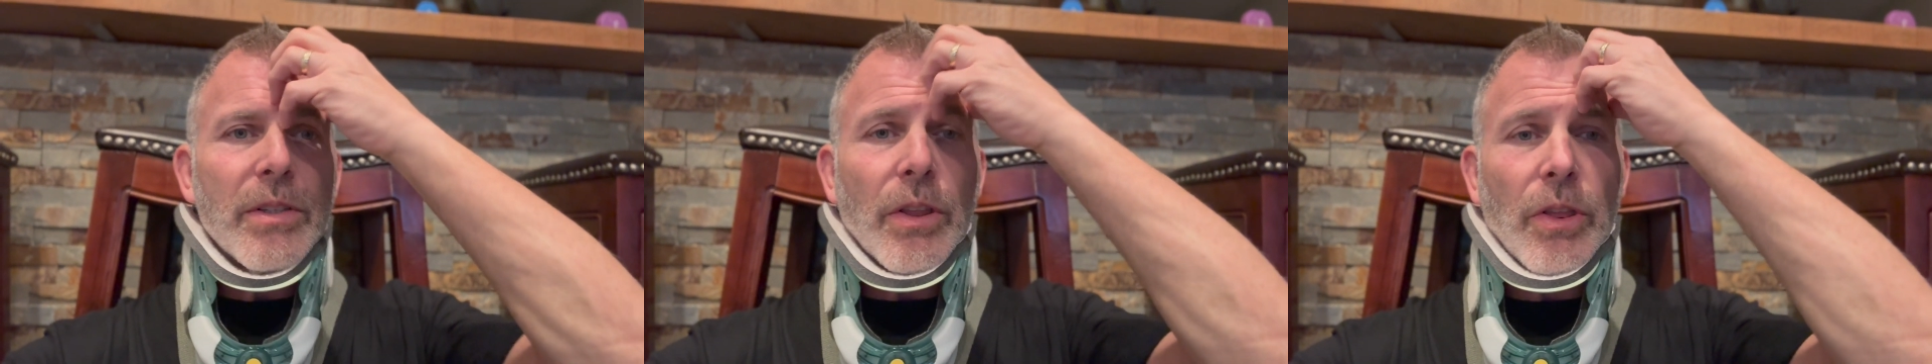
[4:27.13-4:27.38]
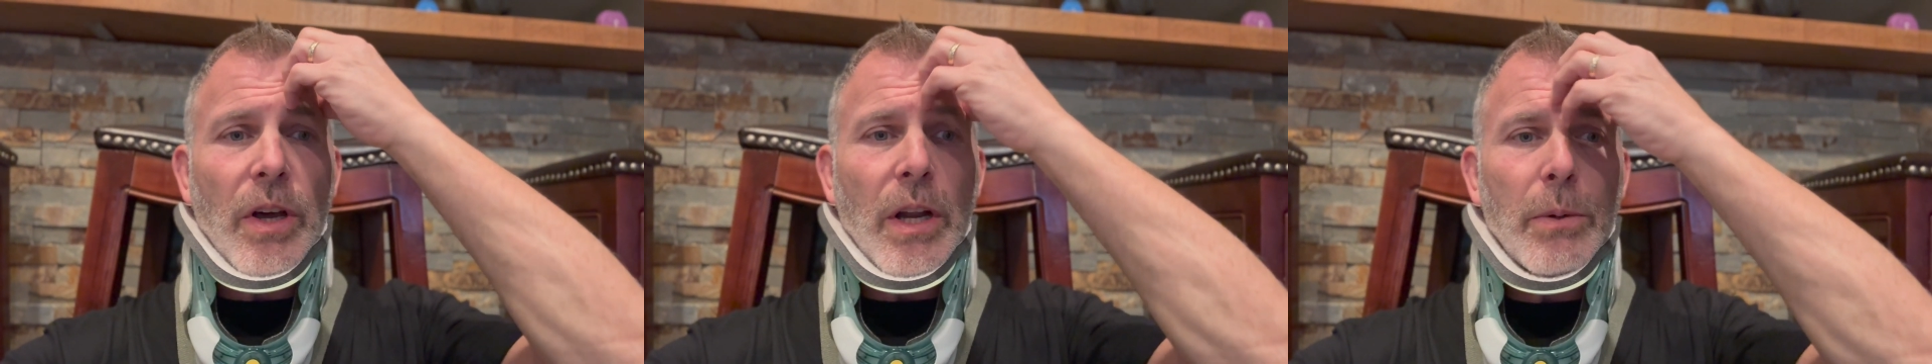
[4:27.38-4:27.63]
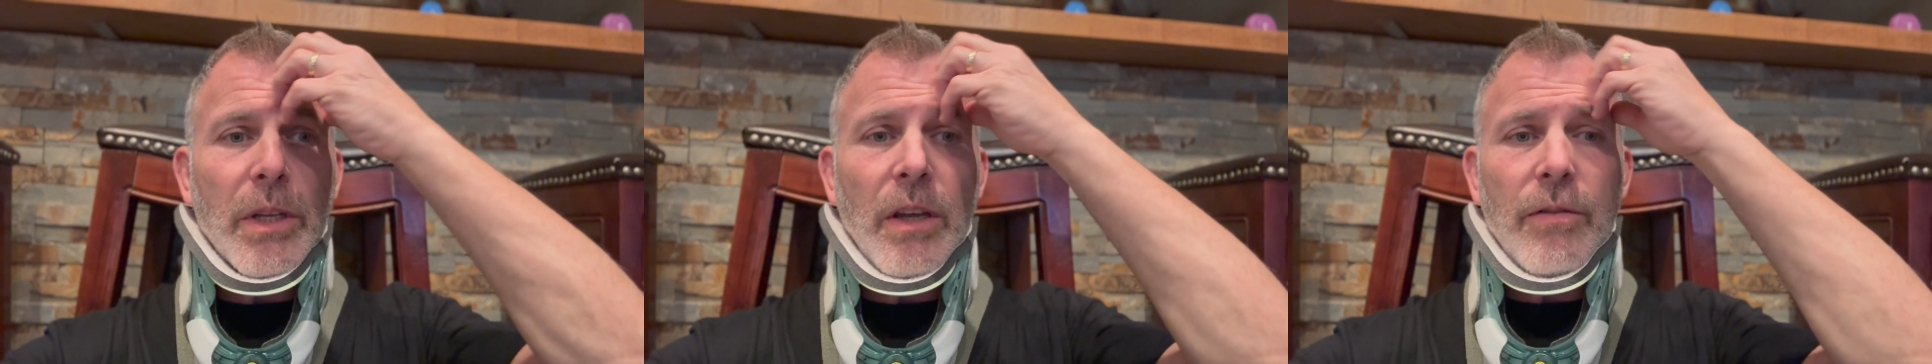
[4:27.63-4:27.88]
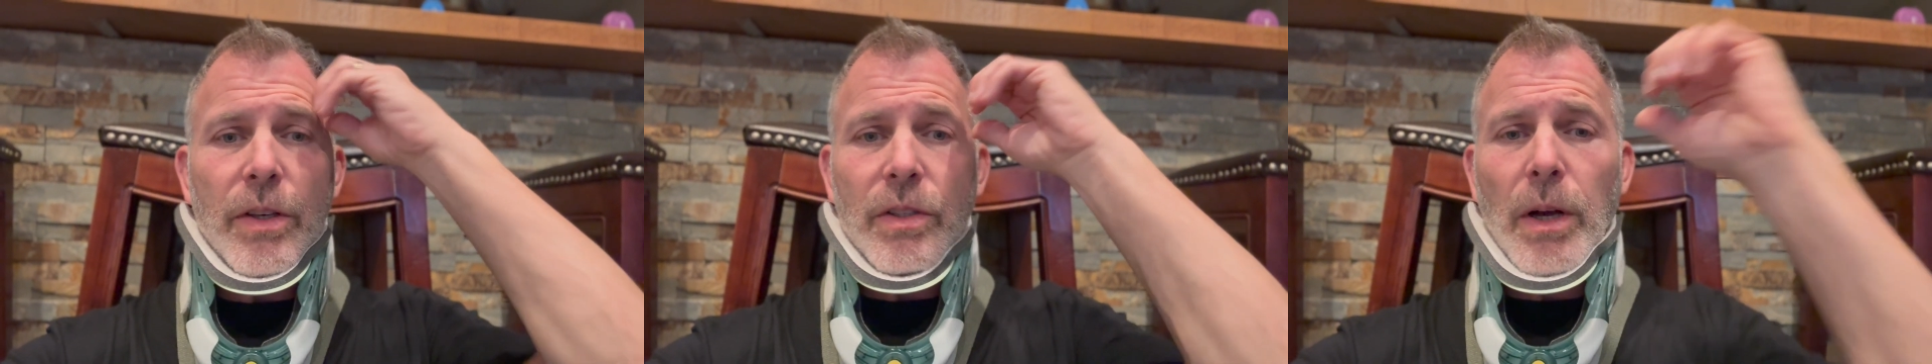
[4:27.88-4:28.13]
I thought I would
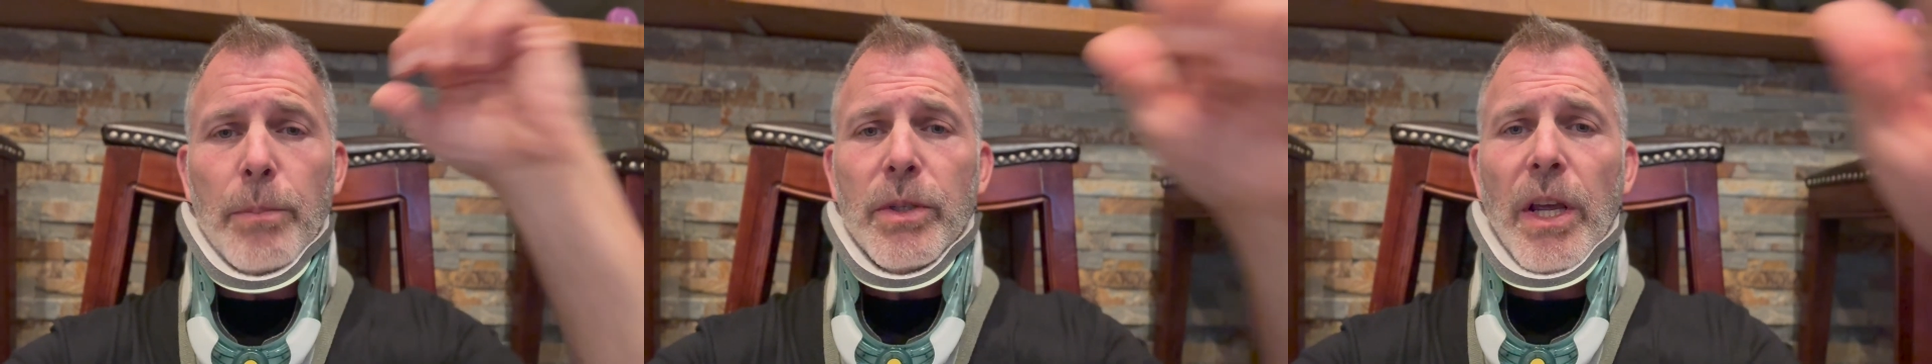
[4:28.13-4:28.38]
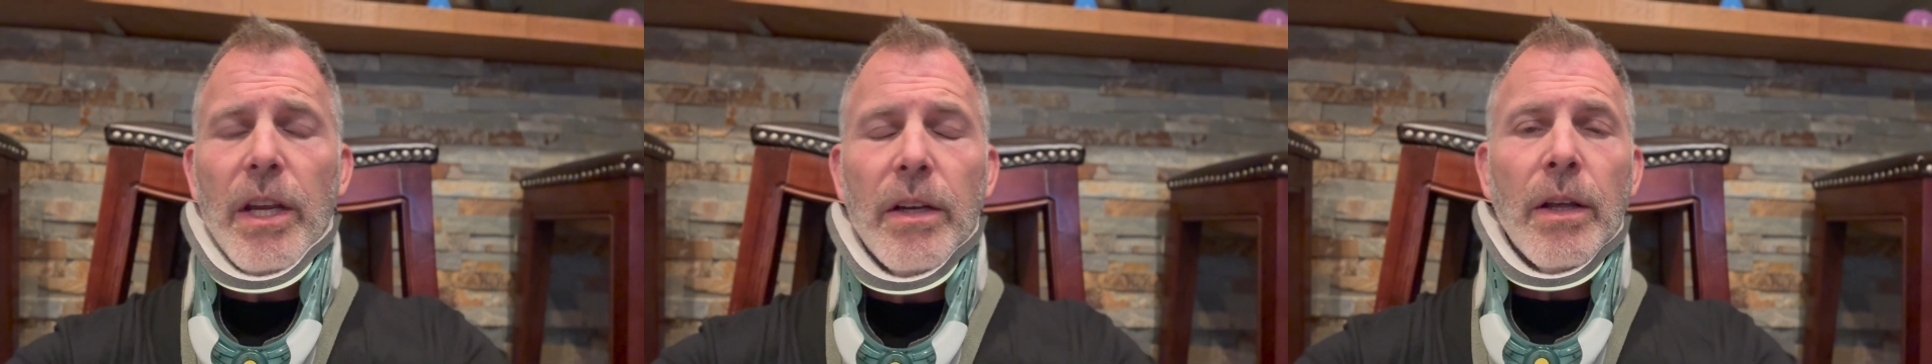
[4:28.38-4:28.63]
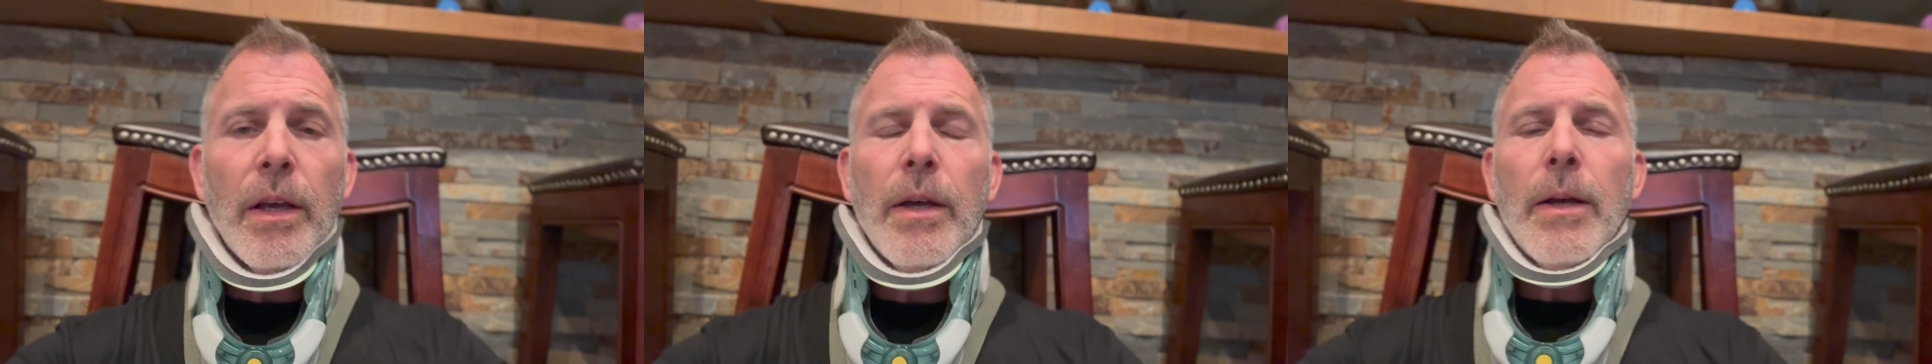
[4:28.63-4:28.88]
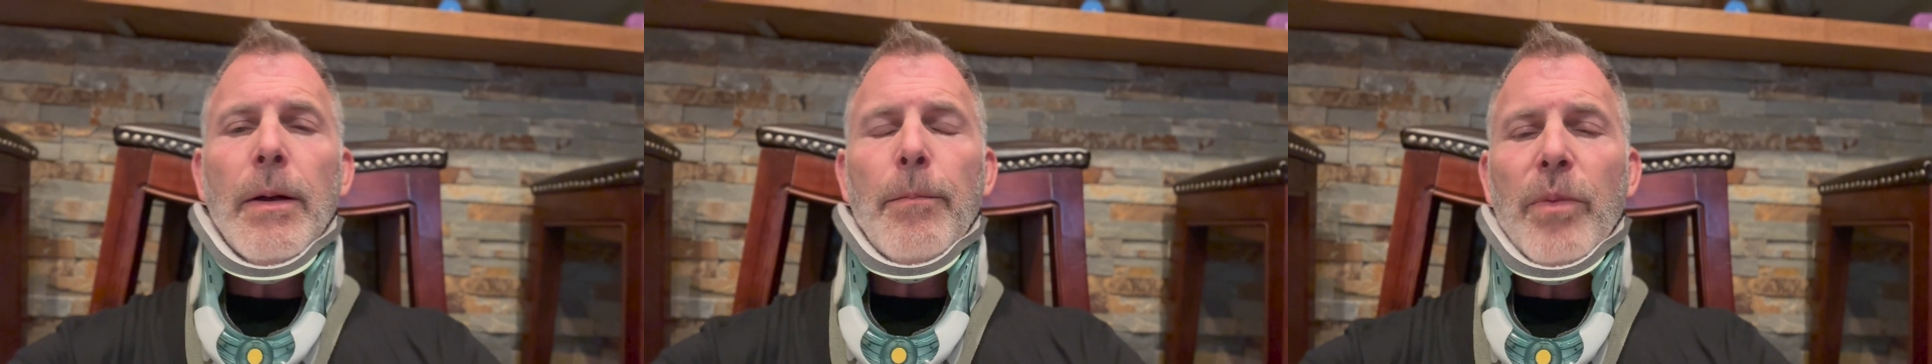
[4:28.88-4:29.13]
give this update
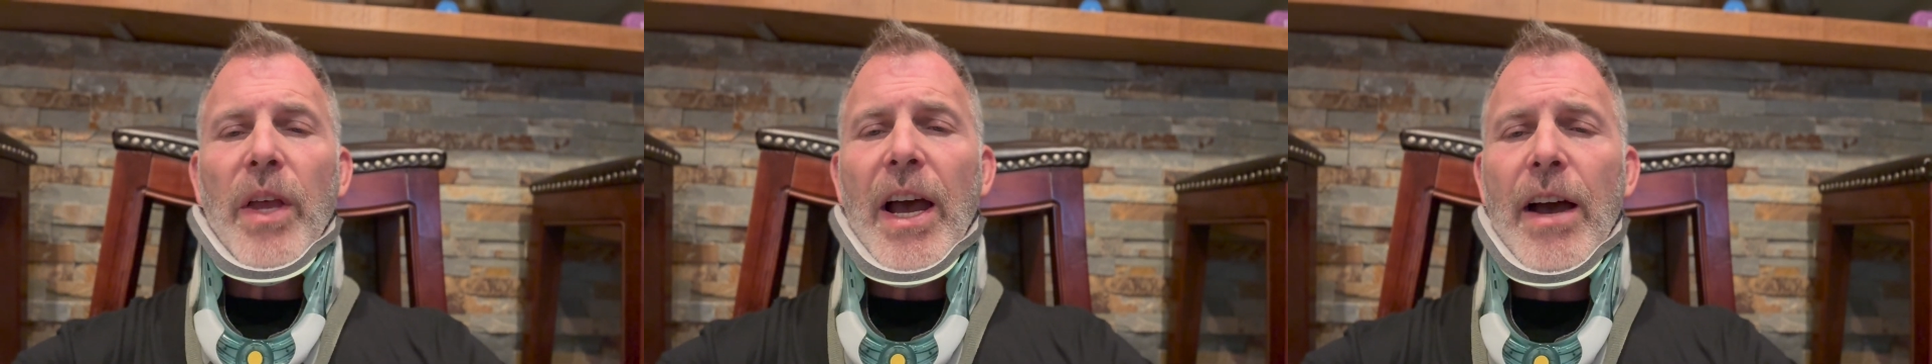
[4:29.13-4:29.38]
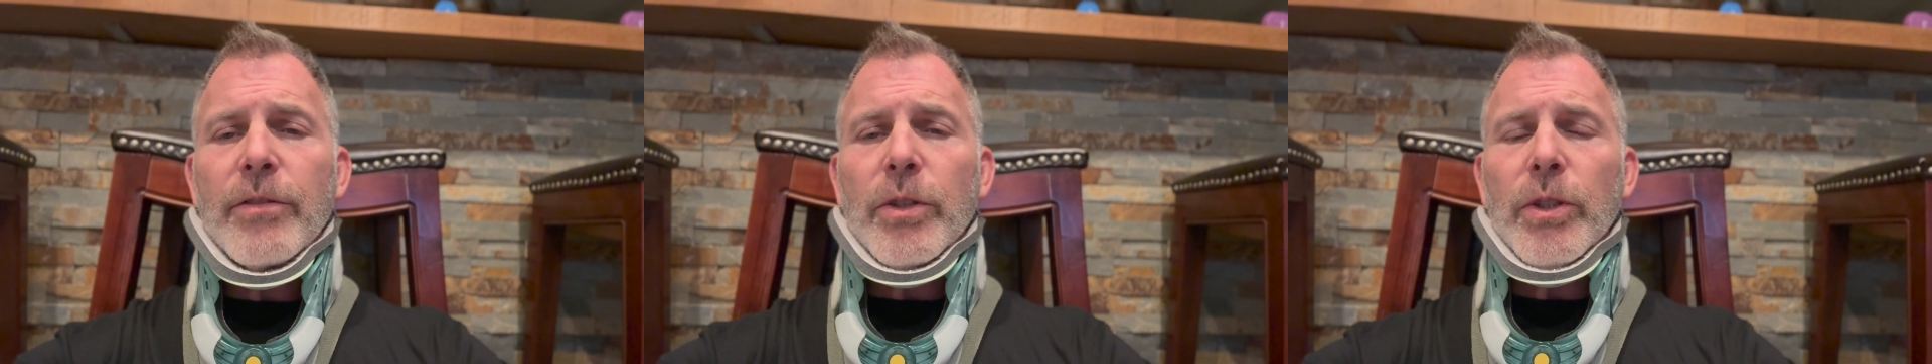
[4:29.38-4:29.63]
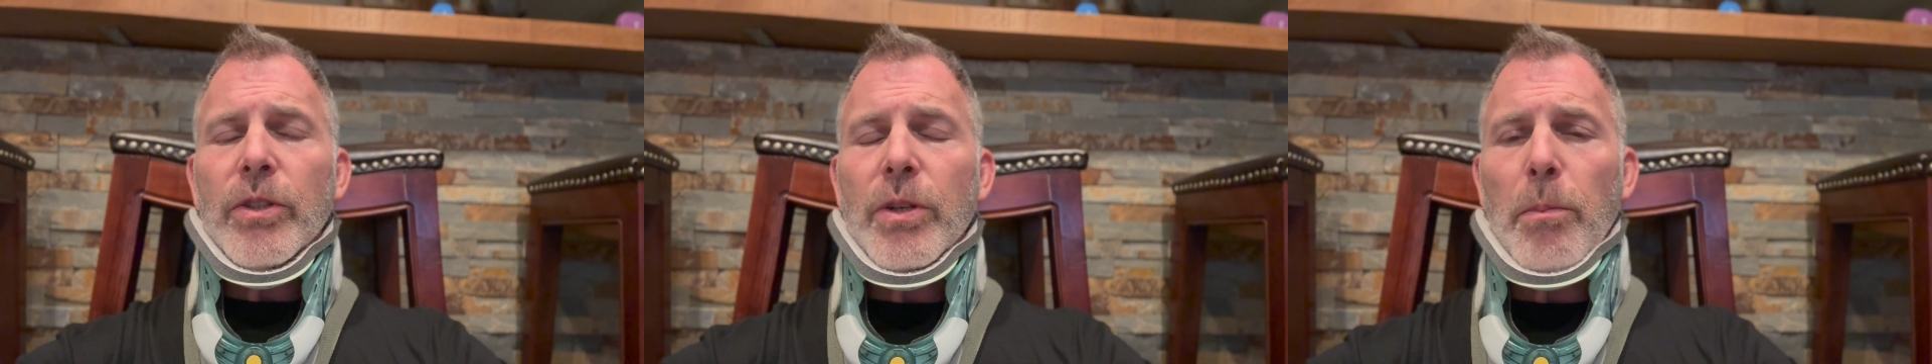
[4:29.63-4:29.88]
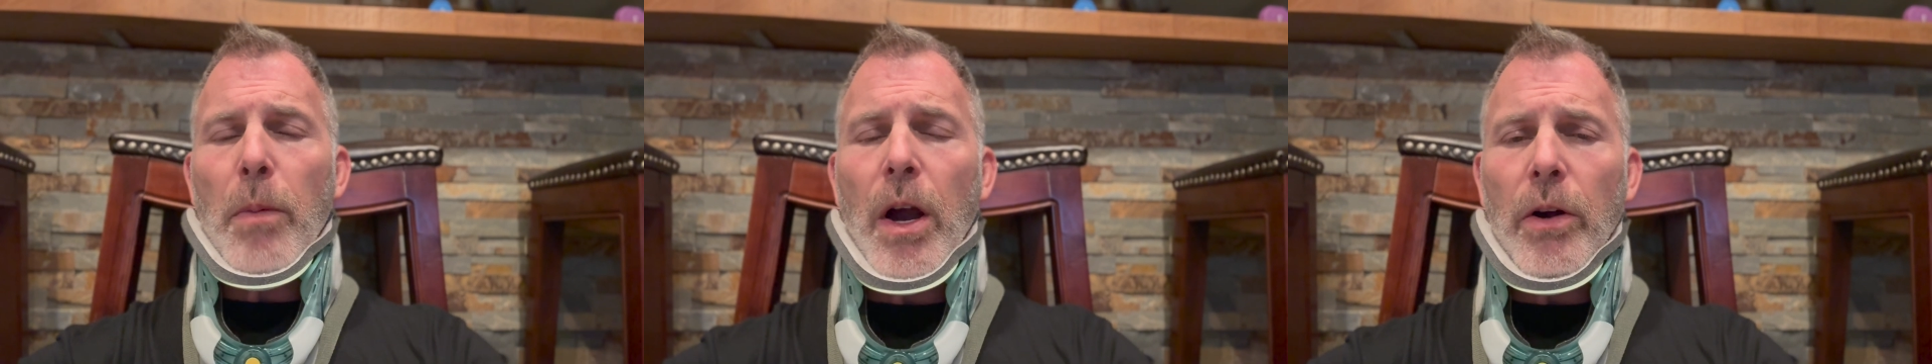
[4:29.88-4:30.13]
after
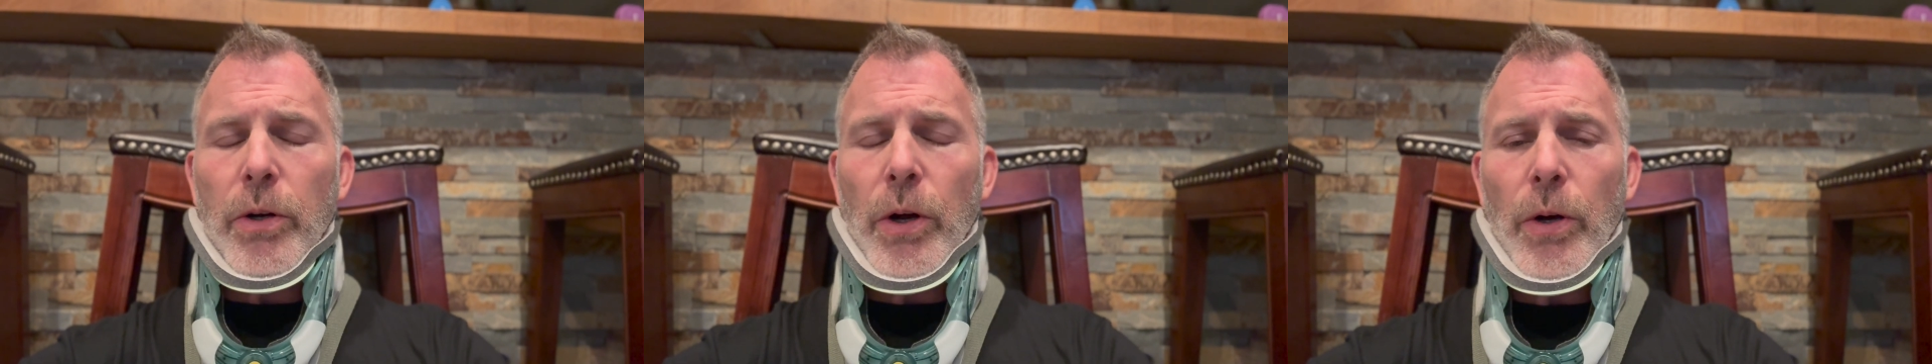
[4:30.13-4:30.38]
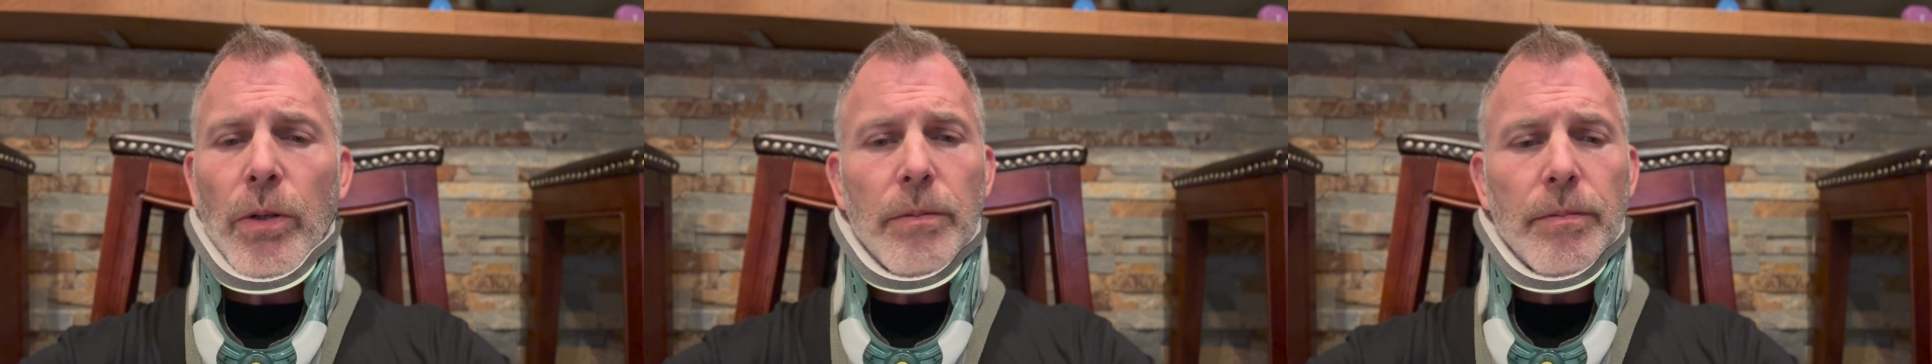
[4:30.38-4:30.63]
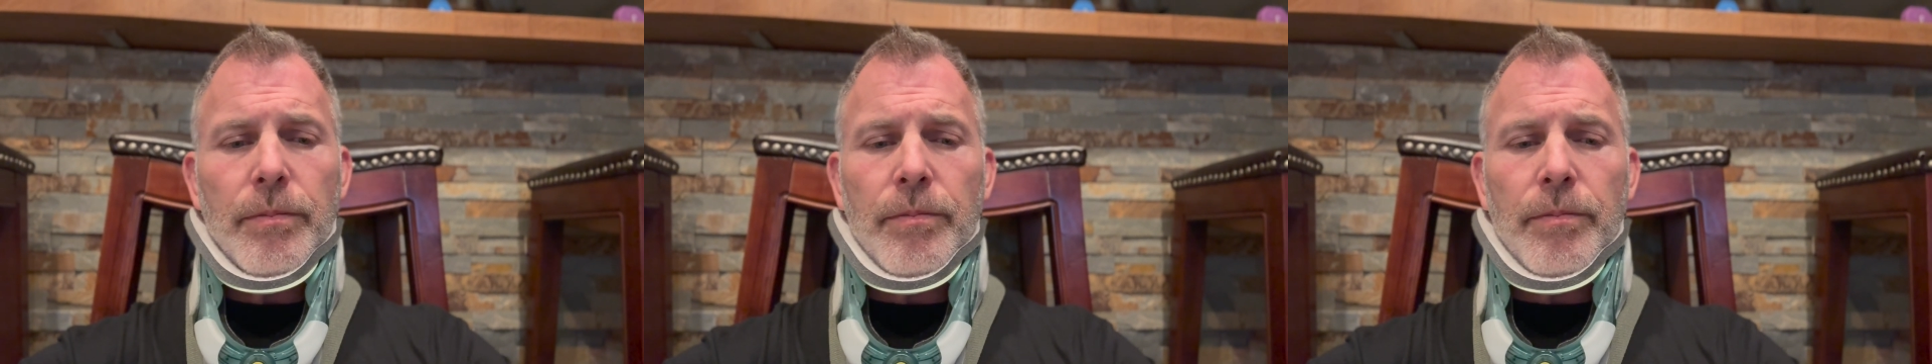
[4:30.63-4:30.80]
tomorrow.